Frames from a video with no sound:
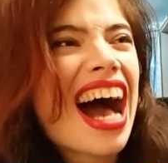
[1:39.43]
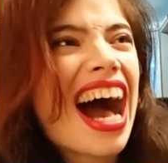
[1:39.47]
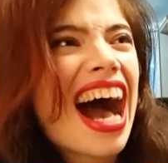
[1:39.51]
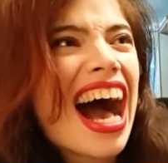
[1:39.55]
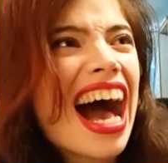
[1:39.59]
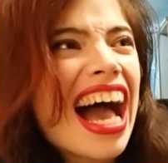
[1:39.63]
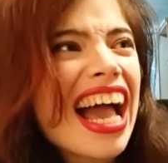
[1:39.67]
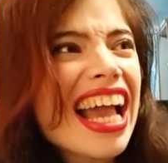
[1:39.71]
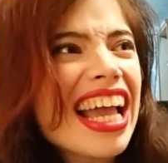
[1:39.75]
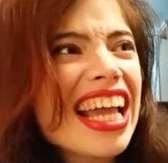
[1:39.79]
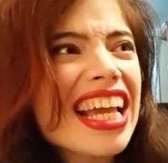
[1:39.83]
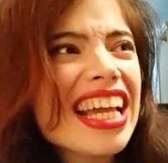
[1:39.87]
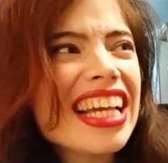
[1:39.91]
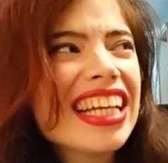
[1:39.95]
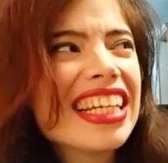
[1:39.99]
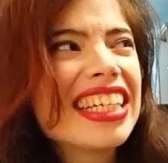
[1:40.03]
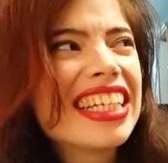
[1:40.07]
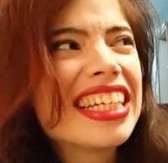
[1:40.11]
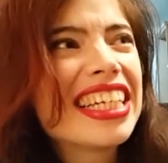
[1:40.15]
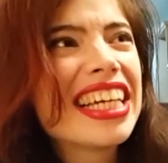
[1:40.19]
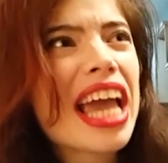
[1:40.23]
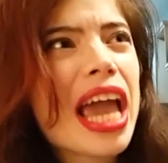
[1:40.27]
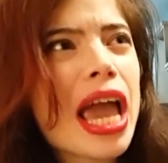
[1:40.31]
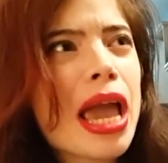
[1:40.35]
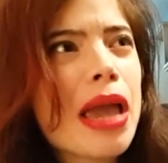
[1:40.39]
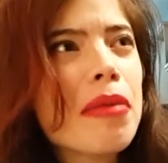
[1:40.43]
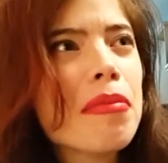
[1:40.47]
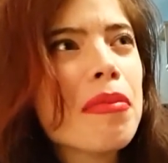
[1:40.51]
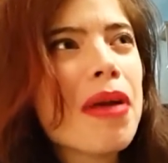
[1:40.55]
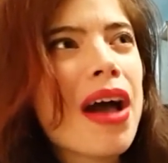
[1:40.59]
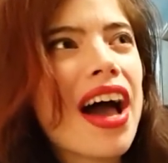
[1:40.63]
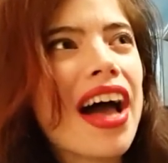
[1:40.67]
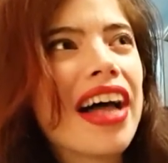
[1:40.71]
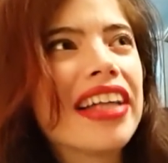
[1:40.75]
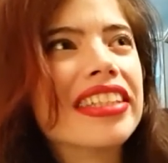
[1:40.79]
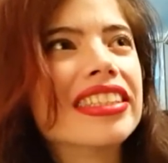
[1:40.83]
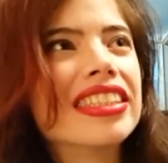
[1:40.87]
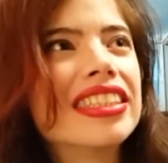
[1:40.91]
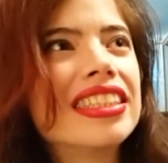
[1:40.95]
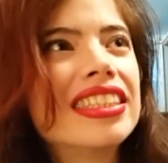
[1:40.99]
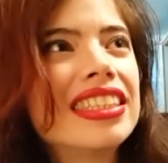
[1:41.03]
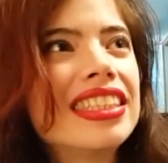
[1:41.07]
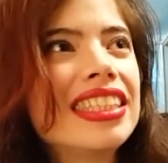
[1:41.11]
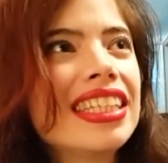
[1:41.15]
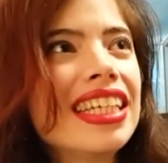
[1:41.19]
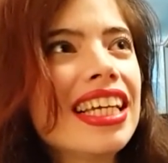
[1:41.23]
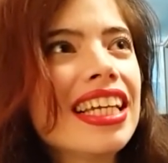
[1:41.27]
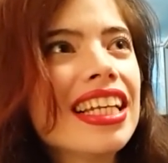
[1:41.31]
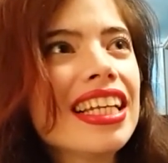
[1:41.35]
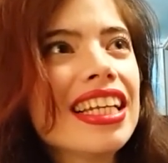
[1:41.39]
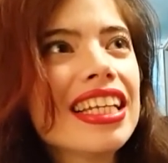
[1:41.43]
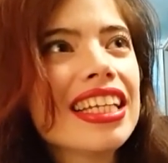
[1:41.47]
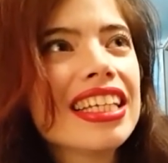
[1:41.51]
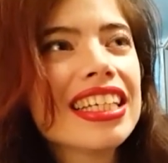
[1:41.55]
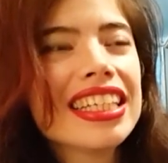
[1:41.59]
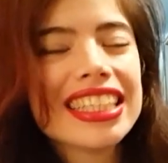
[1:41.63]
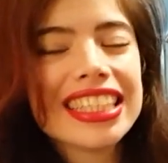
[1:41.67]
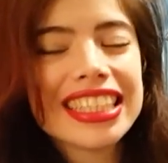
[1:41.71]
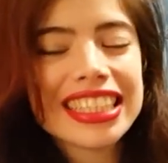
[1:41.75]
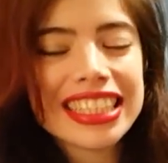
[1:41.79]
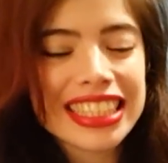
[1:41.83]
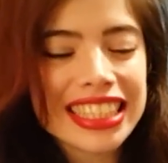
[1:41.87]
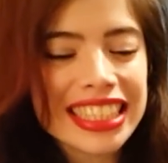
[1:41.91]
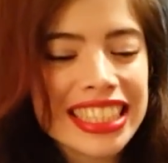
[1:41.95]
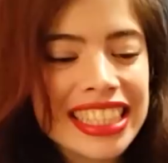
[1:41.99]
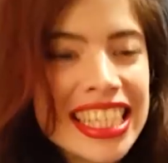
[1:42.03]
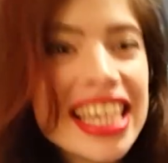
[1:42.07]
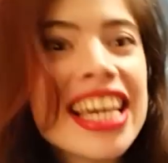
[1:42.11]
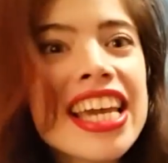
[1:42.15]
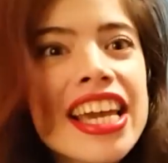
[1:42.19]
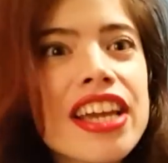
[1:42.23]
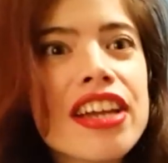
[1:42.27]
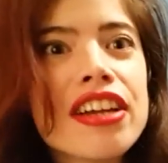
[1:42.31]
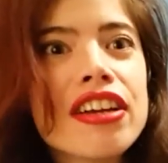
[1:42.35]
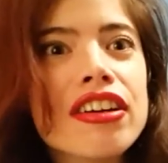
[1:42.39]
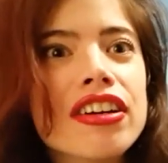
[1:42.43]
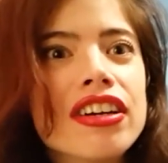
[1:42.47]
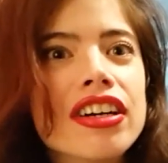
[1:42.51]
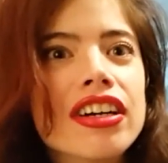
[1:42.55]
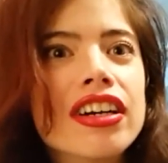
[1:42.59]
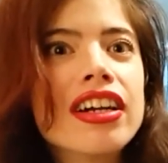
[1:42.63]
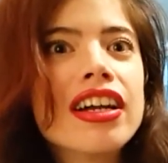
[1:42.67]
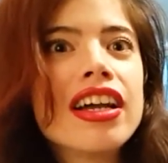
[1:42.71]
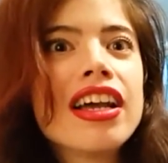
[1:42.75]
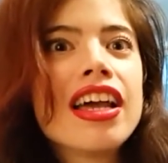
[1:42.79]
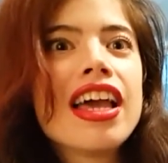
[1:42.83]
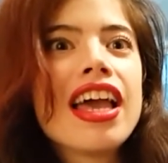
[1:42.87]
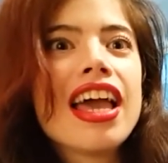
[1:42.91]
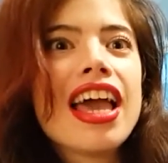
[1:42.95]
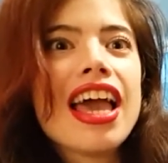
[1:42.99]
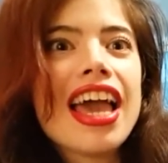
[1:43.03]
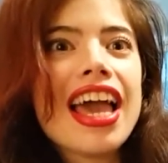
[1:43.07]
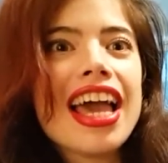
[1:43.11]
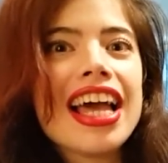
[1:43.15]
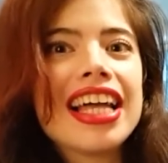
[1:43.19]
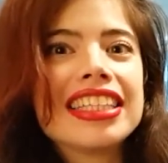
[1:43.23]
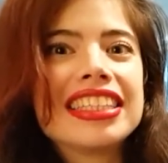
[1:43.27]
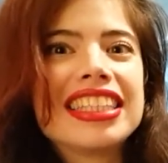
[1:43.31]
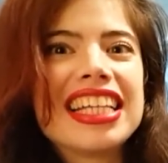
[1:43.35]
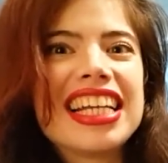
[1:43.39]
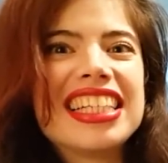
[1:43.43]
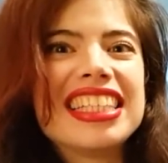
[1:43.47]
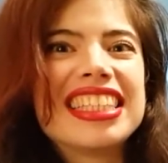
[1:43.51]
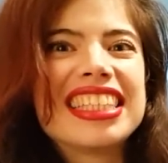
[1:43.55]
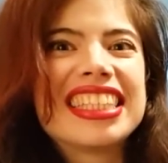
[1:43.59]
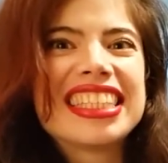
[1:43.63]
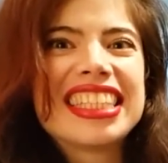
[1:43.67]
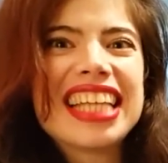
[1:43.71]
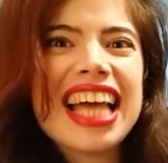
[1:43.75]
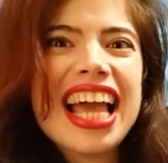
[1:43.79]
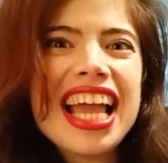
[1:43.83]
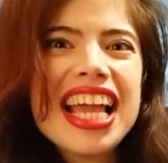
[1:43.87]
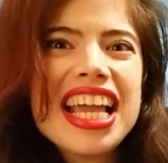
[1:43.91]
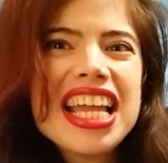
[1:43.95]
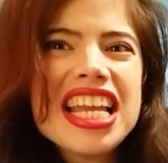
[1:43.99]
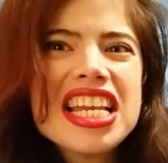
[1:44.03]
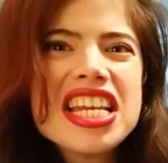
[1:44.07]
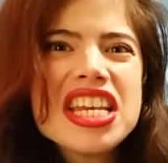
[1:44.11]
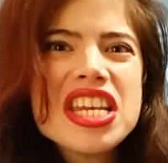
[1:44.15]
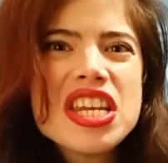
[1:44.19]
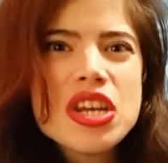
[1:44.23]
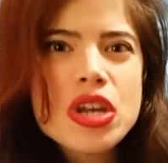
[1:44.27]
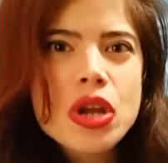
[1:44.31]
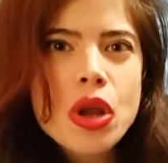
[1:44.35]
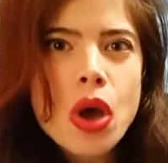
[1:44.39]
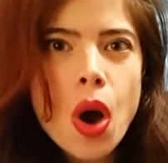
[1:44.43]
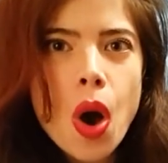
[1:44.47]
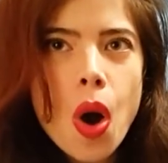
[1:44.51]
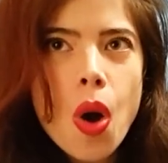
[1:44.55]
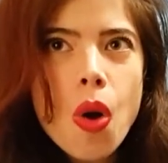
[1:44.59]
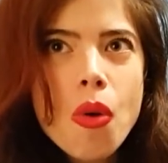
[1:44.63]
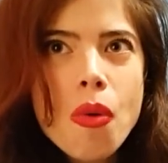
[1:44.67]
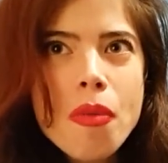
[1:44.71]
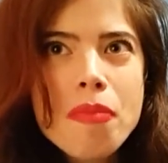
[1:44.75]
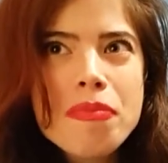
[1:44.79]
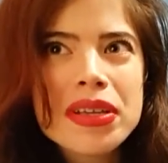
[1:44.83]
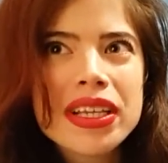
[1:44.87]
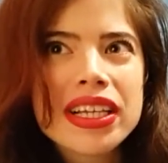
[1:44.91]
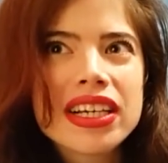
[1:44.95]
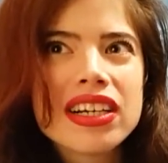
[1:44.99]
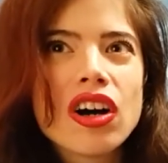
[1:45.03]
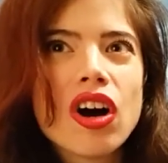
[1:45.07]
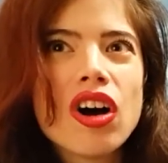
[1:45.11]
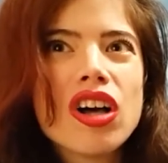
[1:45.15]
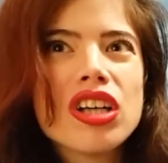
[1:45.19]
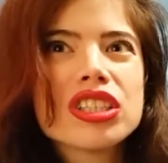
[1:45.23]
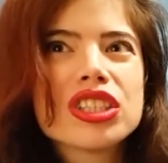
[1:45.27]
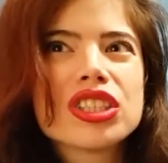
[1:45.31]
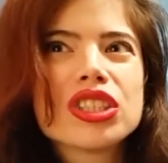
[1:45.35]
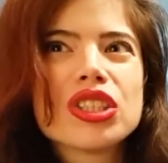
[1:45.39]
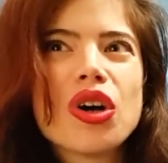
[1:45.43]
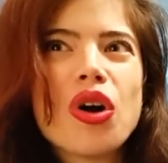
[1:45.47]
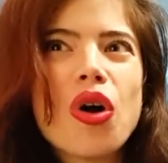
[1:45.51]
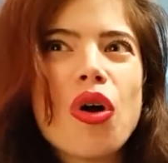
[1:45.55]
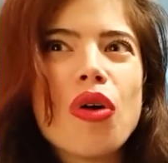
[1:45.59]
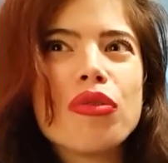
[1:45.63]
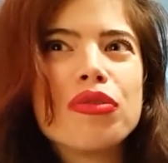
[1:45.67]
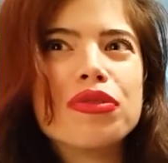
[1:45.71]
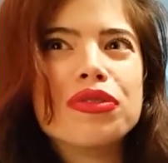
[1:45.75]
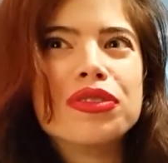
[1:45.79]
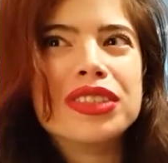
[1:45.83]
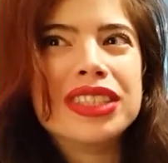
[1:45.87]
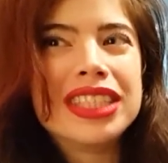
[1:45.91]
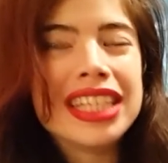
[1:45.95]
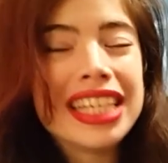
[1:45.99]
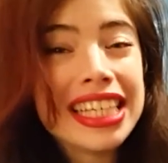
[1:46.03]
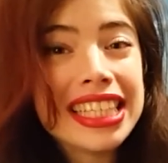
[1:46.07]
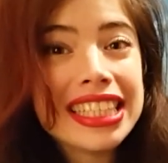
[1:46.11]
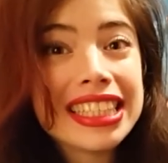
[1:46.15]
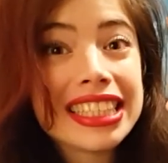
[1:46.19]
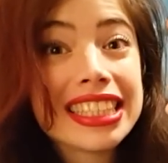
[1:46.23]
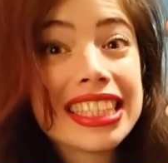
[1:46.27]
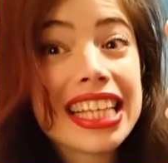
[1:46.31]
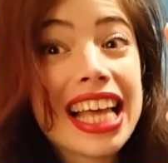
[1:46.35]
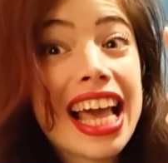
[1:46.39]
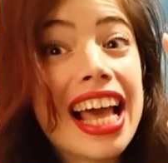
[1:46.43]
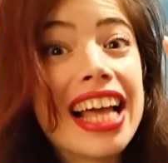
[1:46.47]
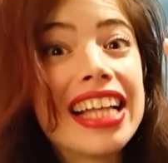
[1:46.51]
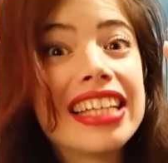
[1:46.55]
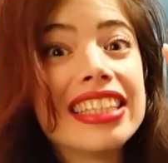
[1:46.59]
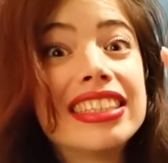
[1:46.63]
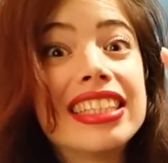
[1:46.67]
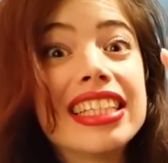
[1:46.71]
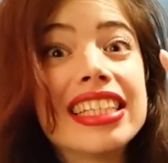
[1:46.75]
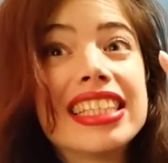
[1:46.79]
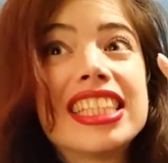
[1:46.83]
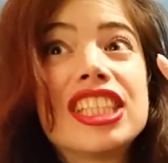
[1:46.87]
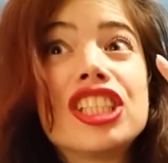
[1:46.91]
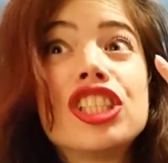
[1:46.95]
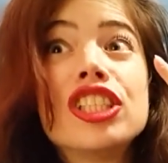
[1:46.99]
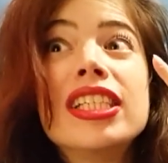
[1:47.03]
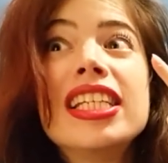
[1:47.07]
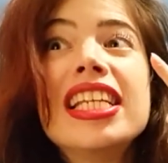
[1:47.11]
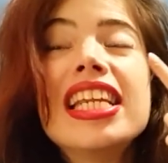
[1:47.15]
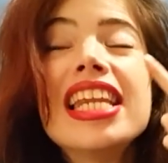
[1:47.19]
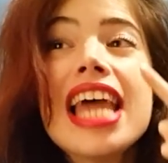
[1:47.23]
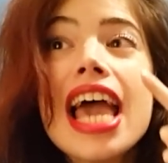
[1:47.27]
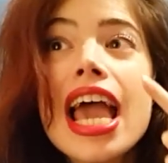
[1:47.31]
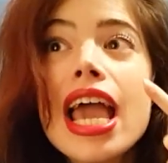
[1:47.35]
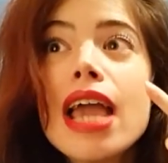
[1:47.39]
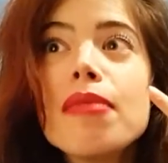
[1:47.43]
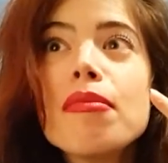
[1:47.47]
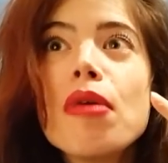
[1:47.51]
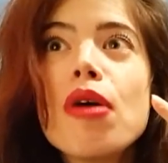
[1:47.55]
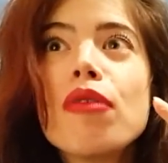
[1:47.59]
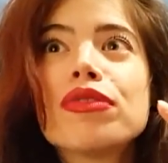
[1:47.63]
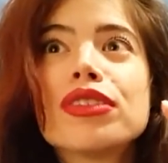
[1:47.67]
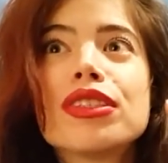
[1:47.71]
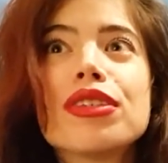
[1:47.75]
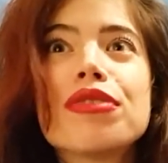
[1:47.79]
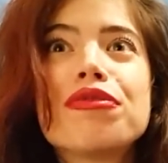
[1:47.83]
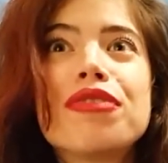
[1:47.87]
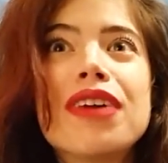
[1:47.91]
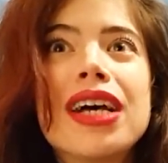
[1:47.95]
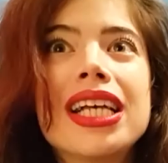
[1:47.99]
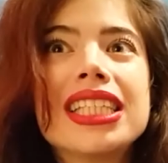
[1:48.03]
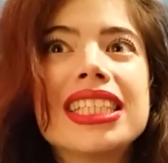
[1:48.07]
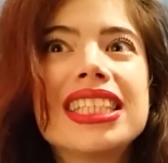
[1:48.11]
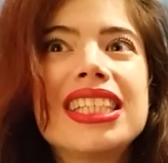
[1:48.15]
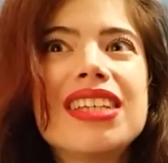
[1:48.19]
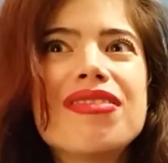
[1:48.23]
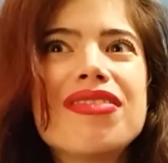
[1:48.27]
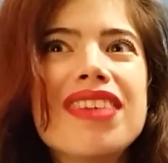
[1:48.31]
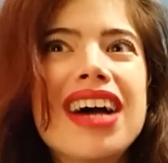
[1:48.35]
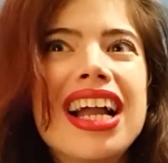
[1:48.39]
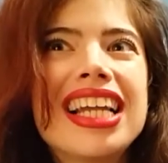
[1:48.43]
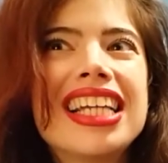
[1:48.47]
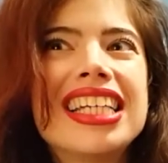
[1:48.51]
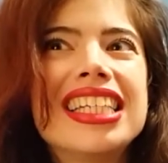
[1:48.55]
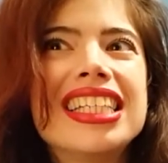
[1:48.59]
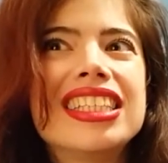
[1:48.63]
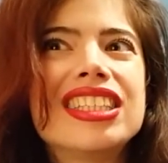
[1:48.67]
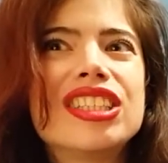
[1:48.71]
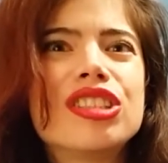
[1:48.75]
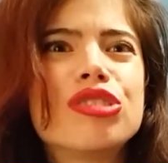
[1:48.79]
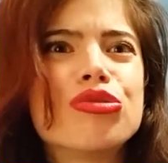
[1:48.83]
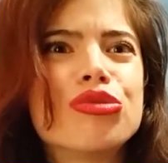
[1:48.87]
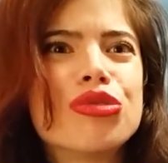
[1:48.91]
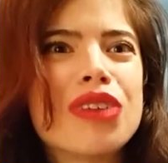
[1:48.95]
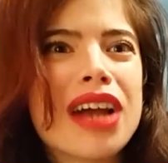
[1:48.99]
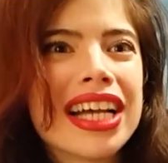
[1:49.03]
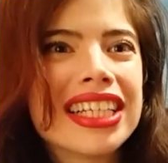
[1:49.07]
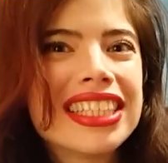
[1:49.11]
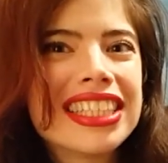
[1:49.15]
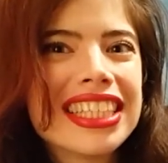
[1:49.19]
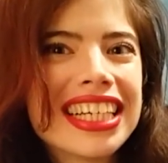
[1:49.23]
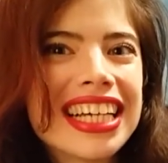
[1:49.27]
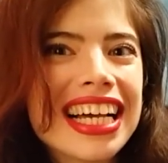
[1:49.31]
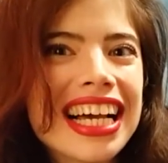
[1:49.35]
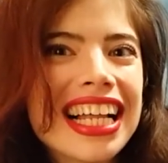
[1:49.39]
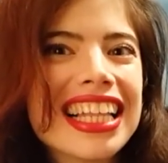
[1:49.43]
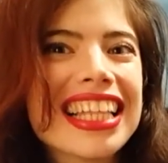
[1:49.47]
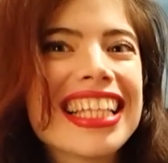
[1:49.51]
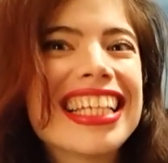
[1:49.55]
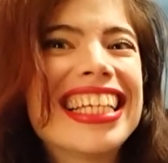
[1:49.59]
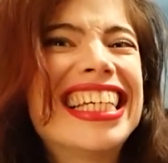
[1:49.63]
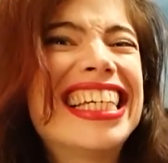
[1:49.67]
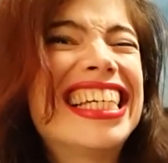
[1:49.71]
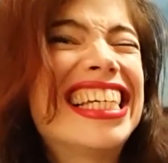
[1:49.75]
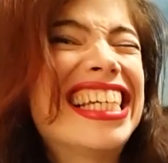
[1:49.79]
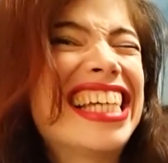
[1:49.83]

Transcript: I came until here and they say no because of this, and this name of the festival is Radikal